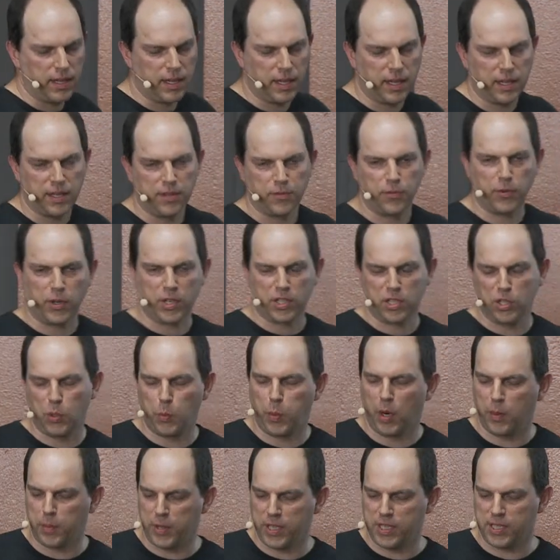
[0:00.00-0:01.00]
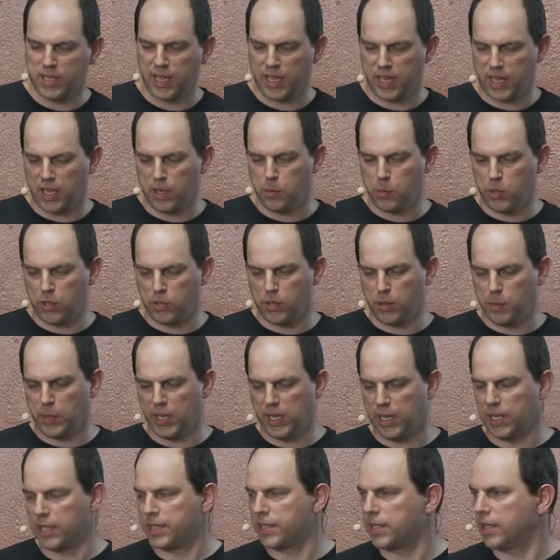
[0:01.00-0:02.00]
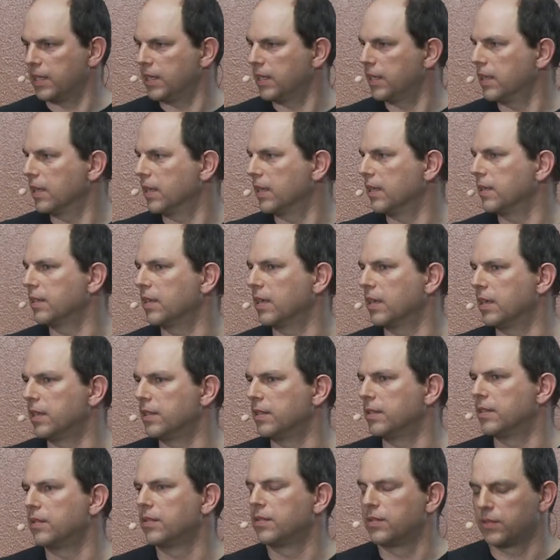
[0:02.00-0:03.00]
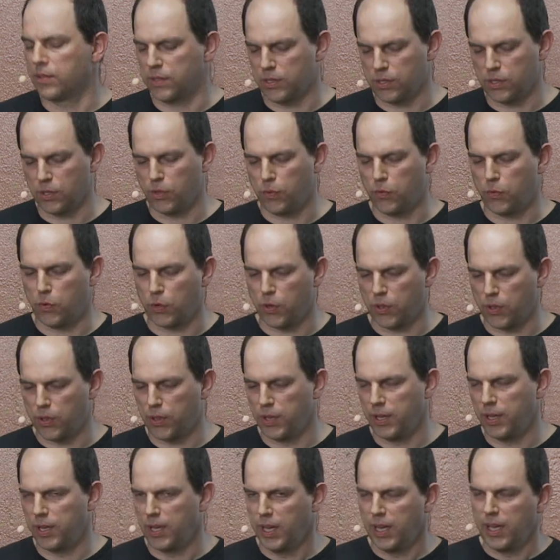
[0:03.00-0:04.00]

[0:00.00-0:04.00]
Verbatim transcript: and functional properties like immutability and, and so forth?